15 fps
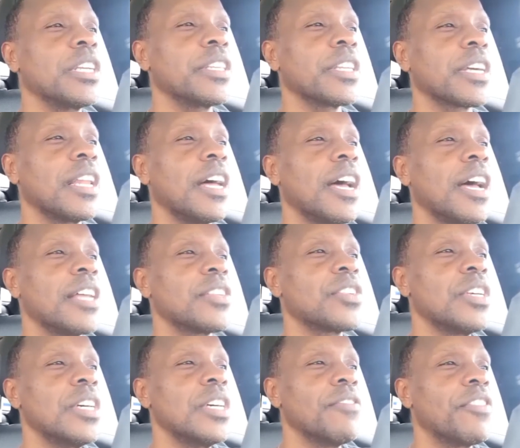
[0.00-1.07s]
in the class
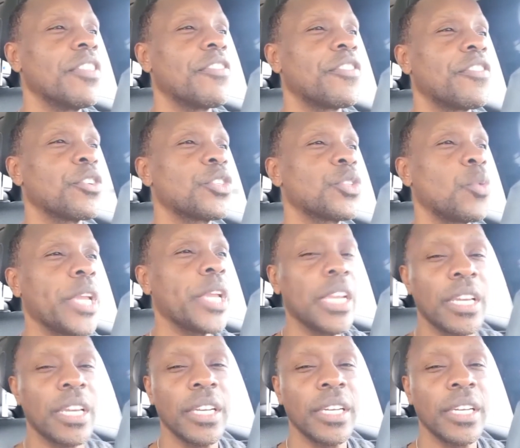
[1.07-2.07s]
for the first week,